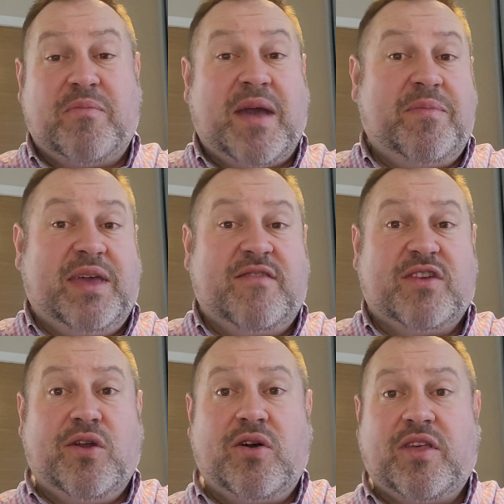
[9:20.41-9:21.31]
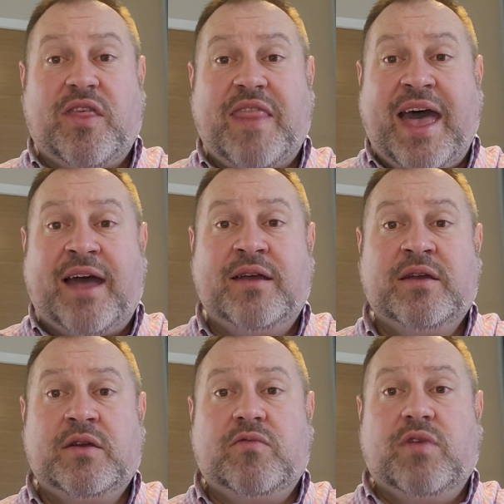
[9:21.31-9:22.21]
maybe even longer than that,
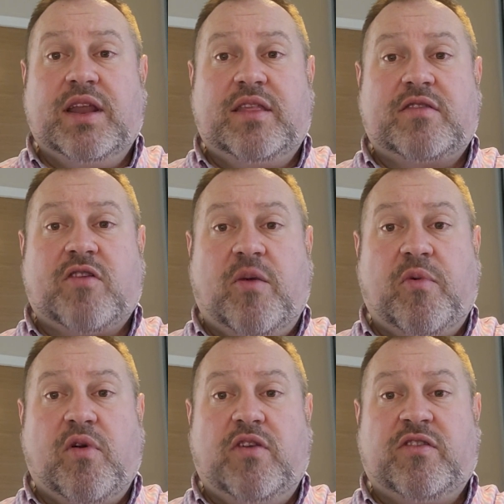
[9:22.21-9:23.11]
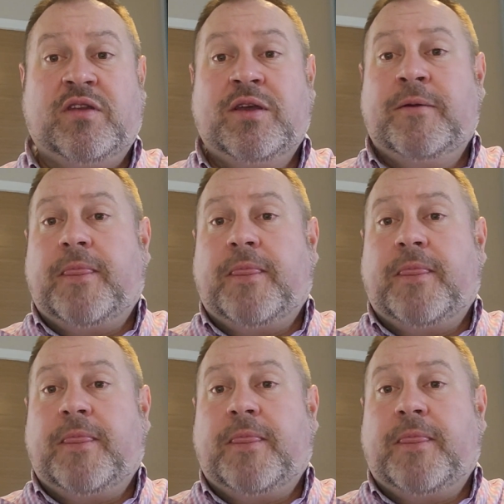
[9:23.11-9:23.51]
really, the time horizon.